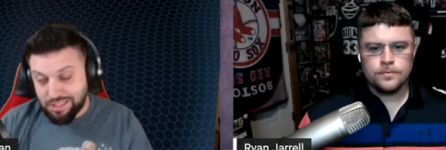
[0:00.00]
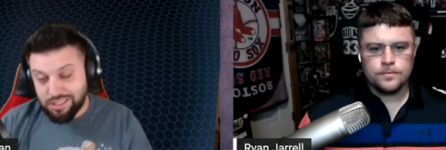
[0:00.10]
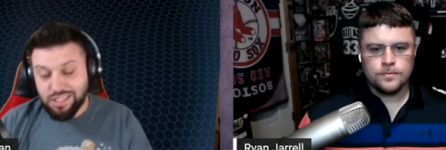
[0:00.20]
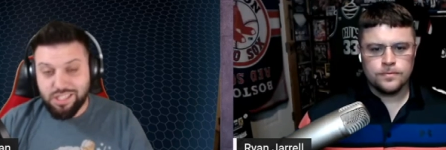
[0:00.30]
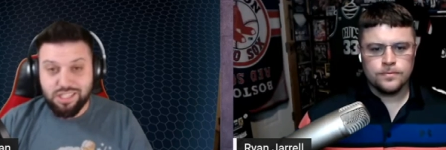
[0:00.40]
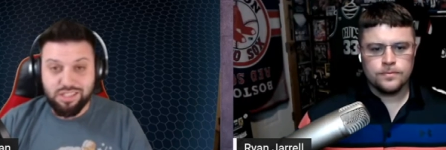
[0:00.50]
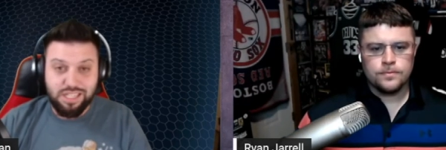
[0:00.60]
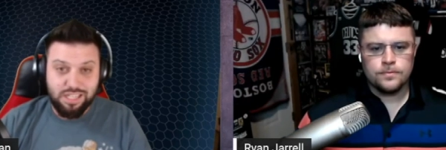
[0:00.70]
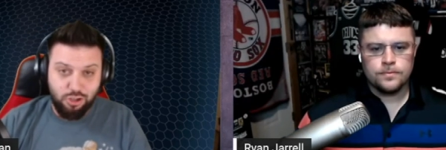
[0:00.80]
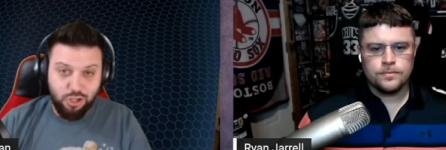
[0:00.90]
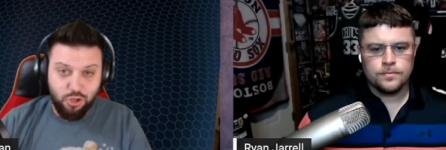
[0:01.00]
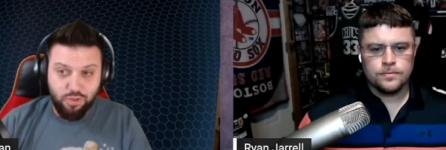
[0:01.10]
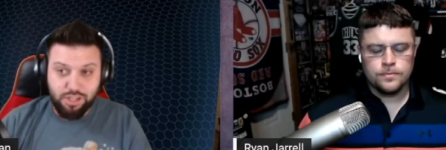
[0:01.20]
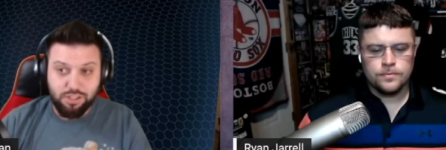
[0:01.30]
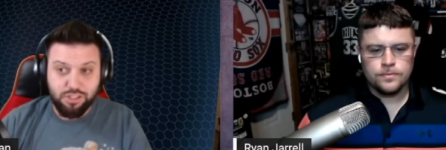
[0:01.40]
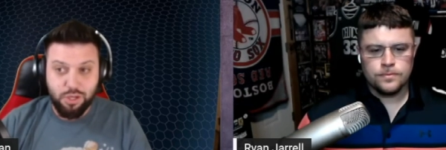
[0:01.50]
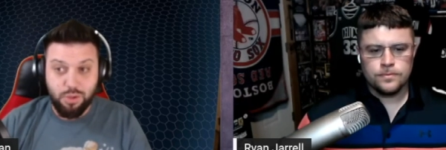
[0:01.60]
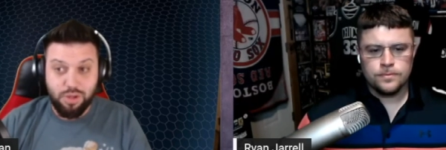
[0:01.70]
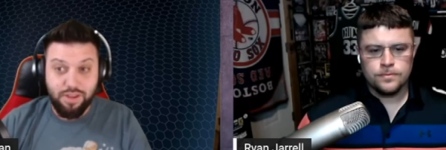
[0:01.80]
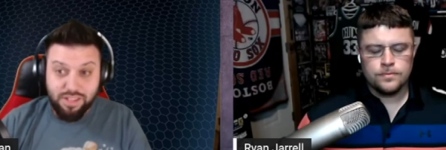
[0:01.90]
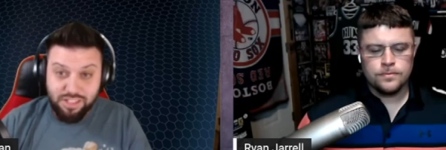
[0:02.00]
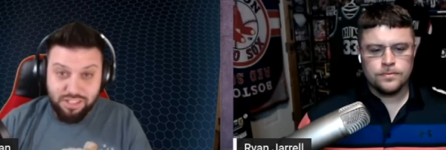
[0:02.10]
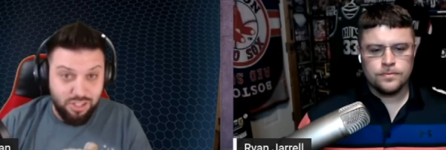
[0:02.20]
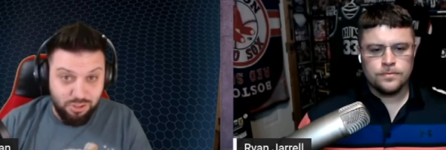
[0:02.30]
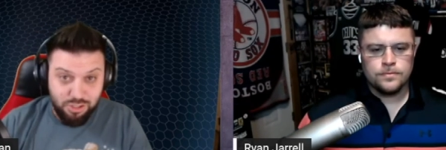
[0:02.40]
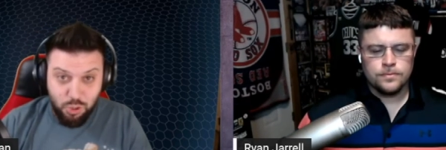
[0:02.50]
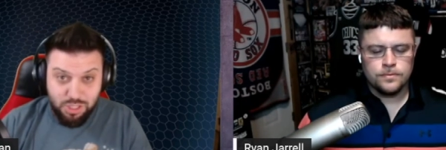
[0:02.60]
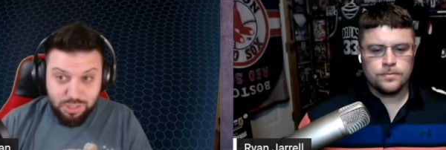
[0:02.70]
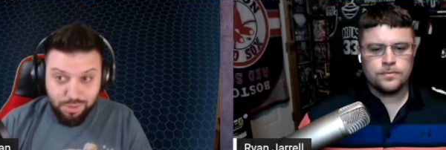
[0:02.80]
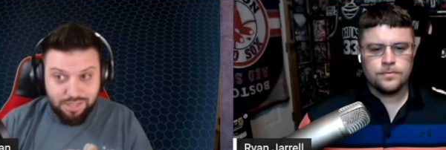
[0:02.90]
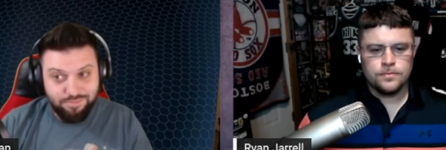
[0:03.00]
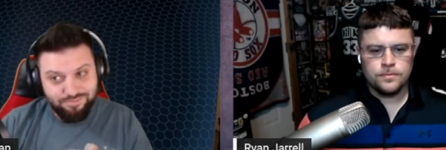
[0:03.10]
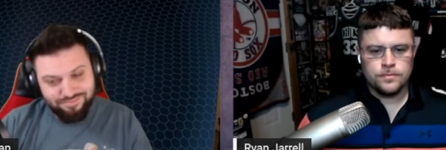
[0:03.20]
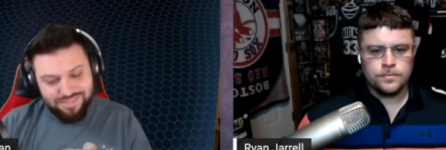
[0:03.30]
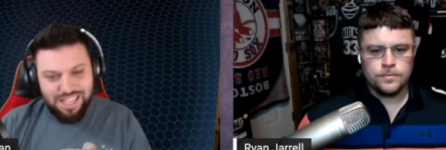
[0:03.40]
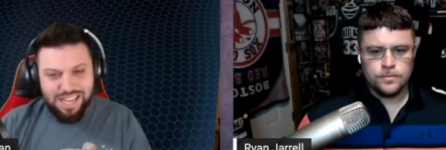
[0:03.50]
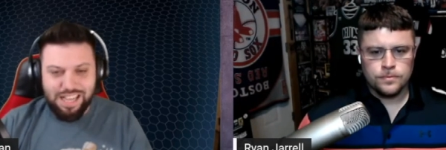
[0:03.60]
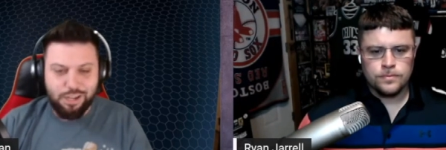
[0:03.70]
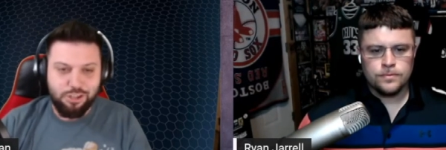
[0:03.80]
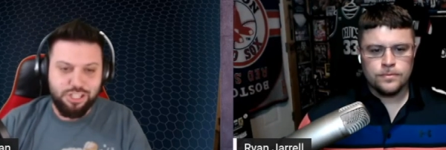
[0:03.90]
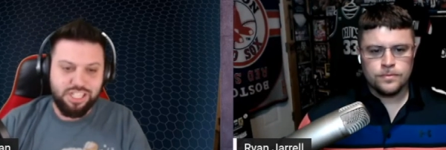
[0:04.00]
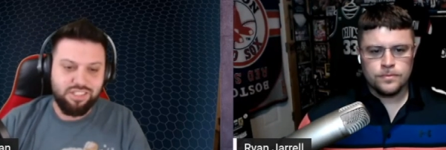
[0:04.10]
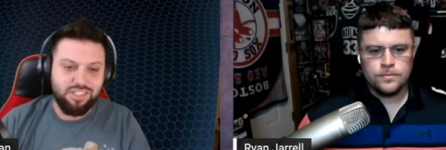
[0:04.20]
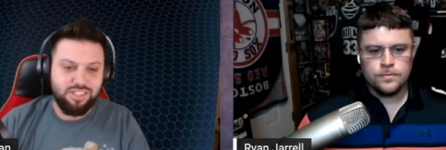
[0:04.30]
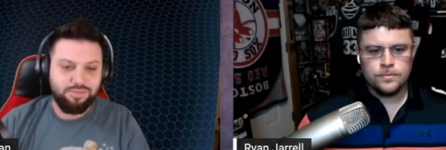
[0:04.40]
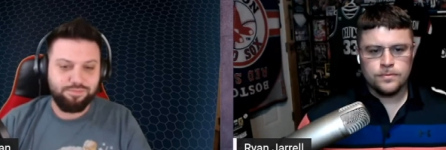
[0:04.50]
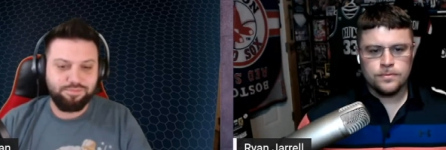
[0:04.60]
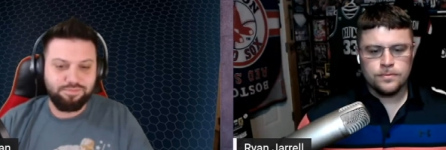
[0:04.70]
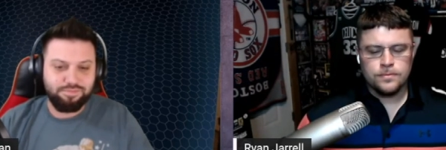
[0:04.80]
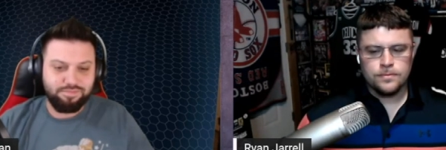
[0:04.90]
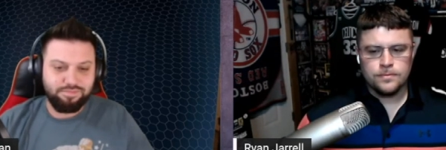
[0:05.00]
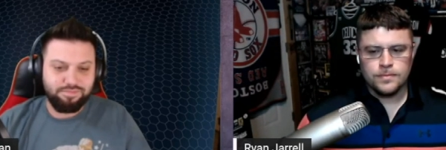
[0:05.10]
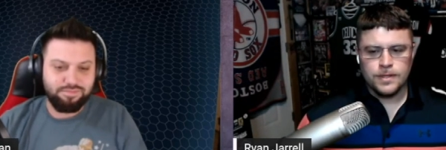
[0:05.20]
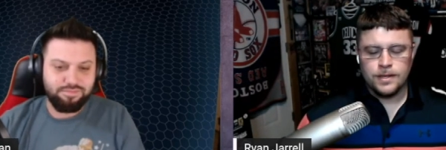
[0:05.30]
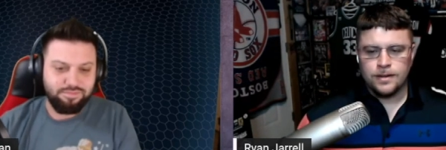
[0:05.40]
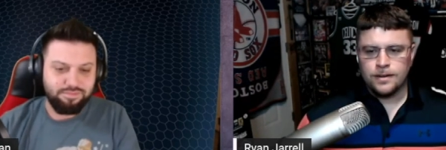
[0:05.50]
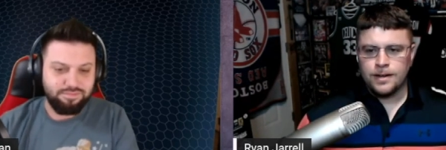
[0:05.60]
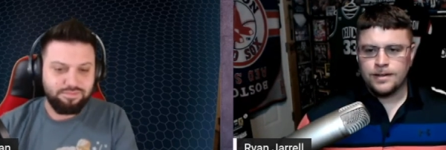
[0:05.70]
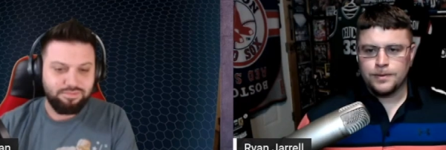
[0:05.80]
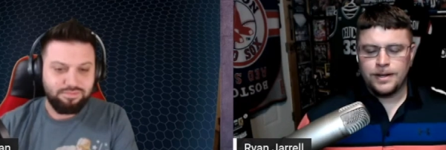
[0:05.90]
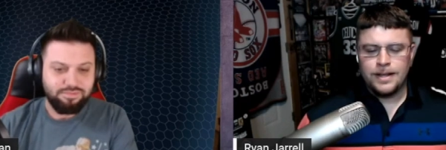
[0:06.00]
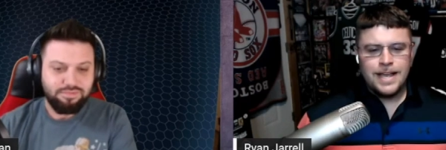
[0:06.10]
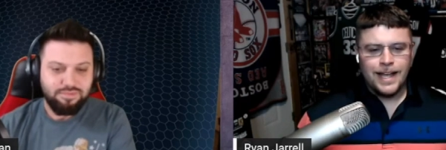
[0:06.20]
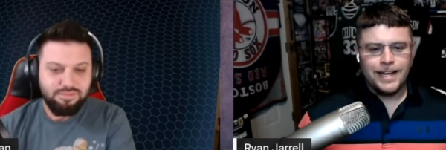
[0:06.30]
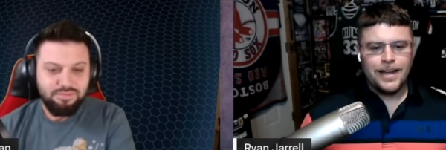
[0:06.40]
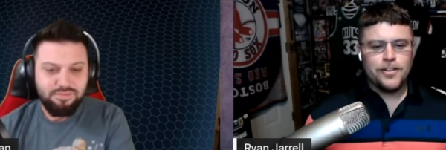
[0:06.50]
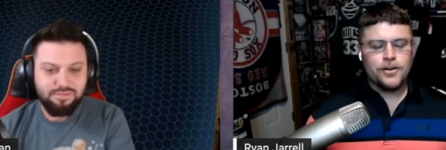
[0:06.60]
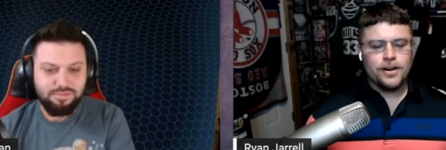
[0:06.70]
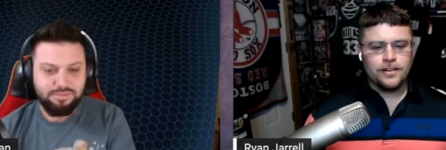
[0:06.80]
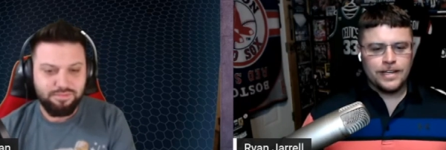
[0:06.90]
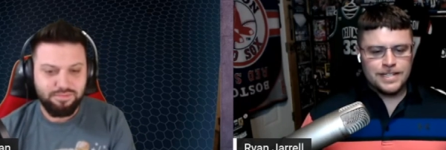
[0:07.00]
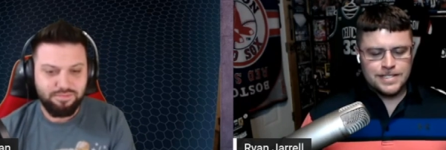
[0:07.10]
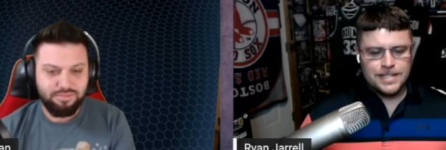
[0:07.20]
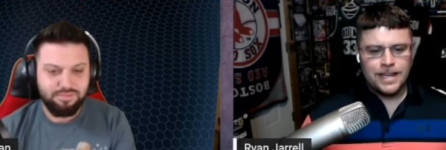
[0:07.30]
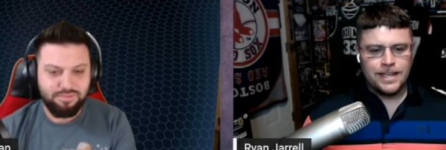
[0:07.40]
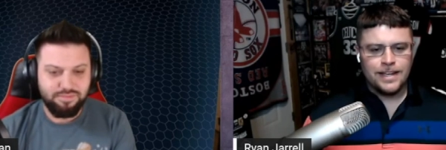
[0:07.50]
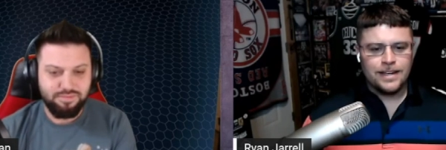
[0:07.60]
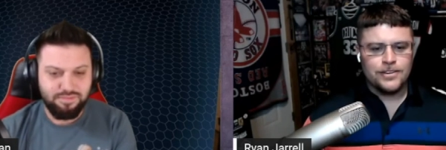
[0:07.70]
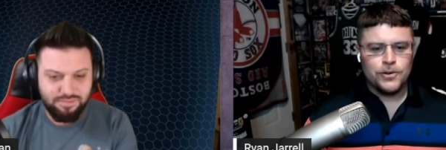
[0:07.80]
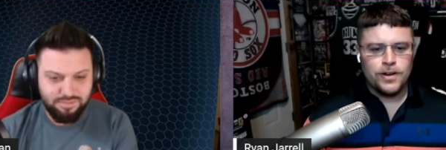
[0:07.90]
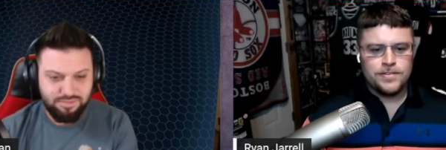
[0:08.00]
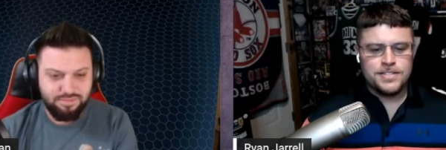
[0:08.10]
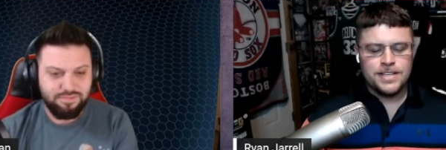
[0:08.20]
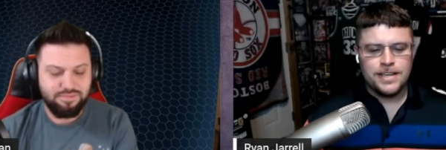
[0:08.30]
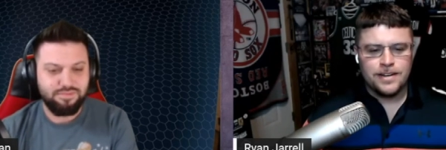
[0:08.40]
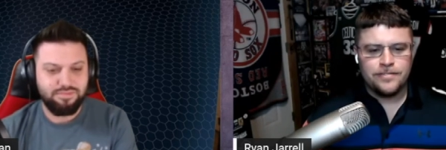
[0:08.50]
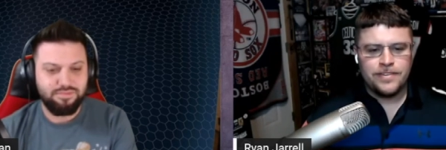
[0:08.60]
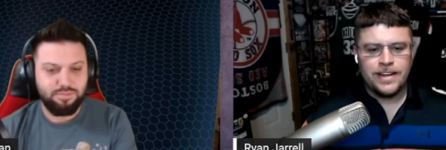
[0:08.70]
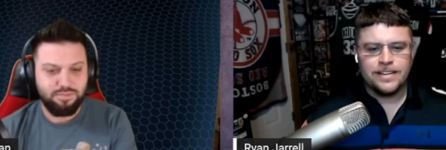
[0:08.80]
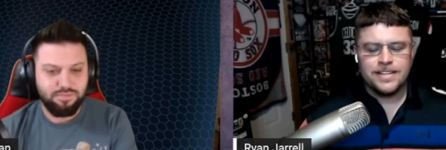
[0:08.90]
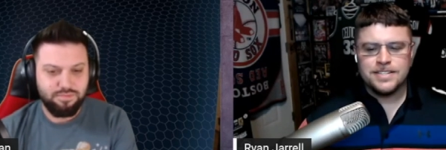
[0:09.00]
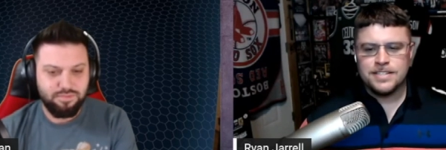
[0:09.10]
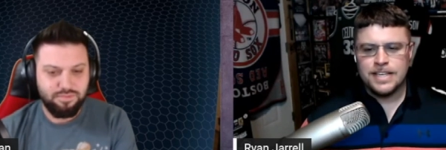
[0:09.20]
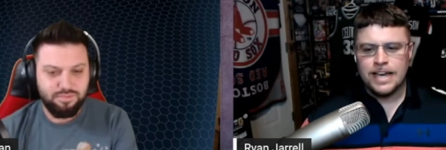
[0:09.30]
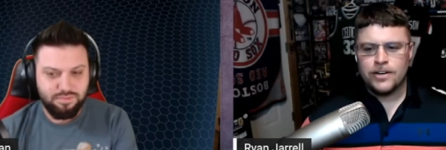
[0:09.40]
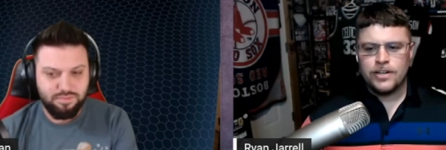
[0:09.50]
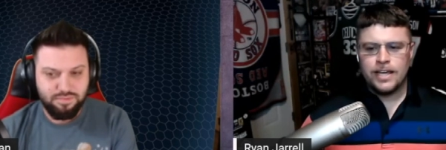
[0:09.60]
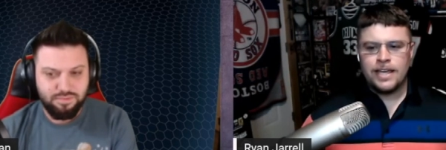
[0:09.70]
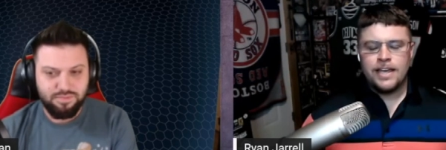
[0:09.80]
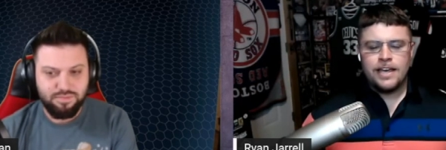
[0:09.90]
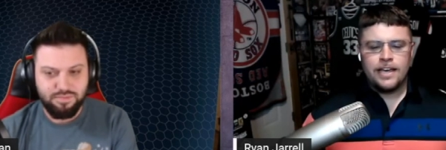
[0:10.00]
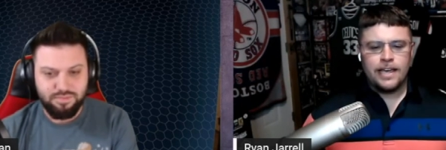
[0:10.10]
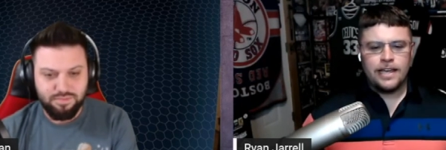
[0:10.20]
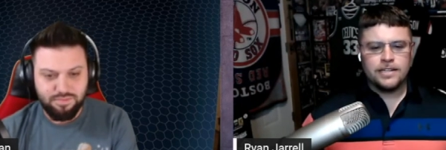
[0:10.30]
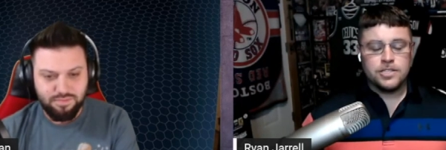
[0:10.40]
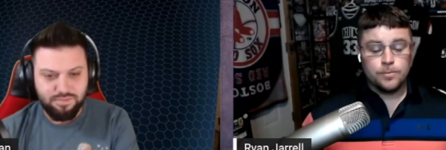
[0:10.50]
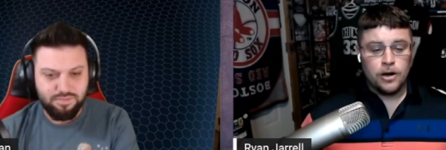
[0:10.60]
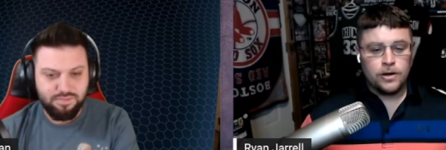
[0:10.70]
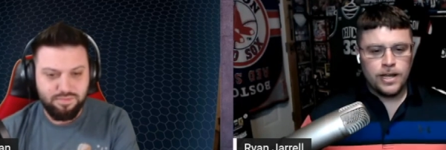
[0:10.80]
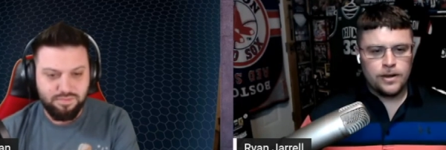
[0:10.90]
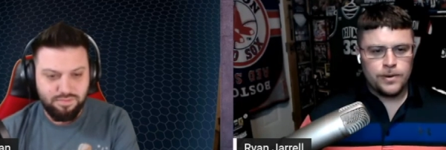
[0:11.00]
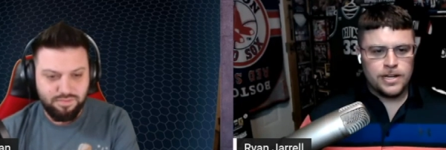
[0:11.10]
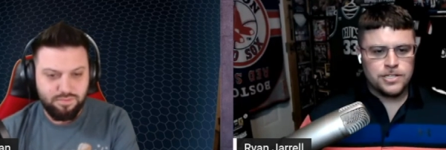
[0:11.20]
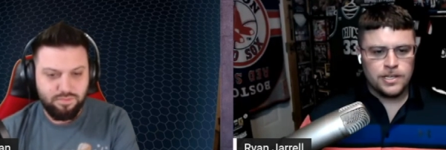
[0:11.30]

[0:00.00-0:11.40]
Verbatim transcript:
Speaker 1: decisions in her career. So even if this goes to a split, I like our chances.
Speaker 2: All right. Well, another exciting UFC event this Saturday. And tomorrow night, we